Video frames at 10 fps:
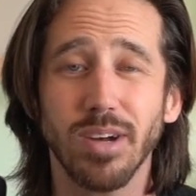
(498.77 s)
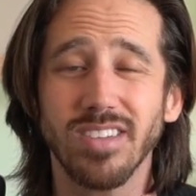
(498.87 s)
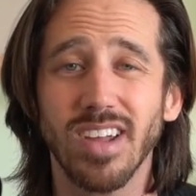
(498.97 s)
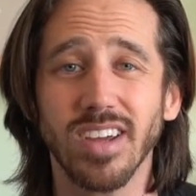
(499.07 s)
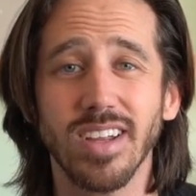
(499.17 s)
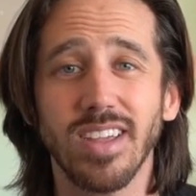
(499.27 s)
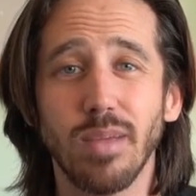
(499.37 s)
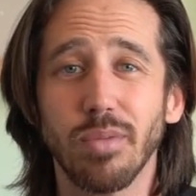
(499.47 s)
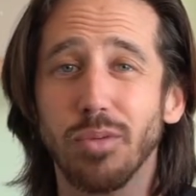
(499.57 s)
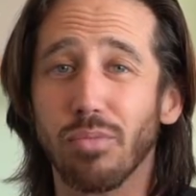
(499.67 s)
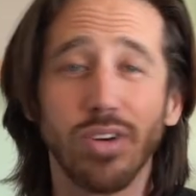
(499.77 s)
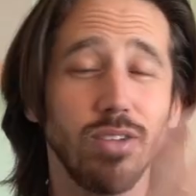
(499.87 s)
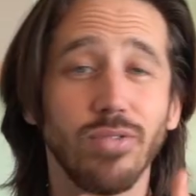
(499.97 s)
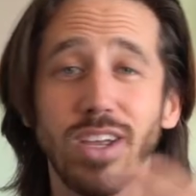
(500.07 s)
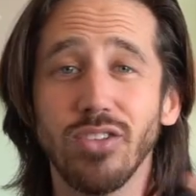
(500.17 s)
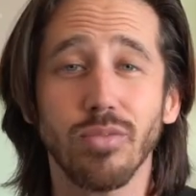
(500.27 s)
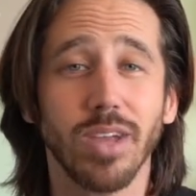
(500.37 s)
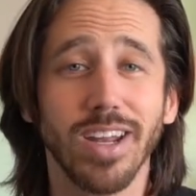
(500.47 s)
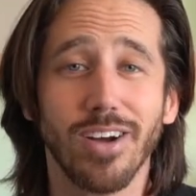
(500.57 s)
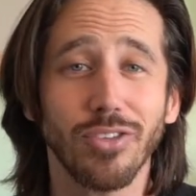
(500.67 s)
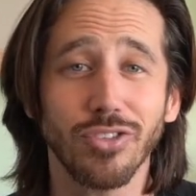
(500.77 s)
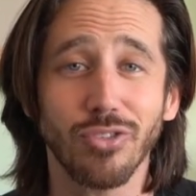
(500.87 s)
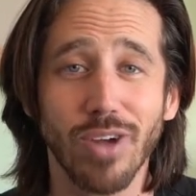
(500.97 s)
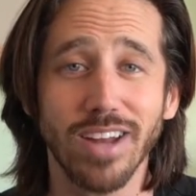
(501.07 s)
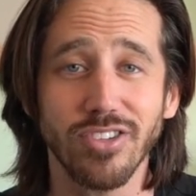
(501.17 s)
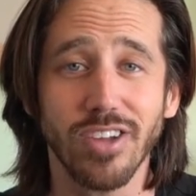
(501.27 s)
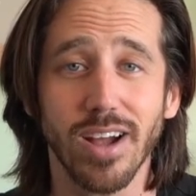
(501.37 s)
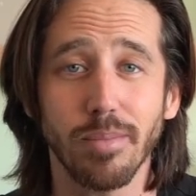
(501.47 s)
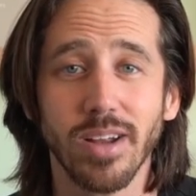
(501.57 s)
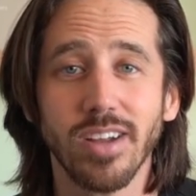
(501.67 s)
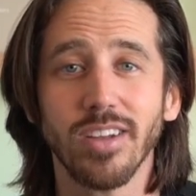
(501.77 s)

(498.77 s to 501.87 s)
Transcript: but it's not going to keep your pretty face from getting all scratched up.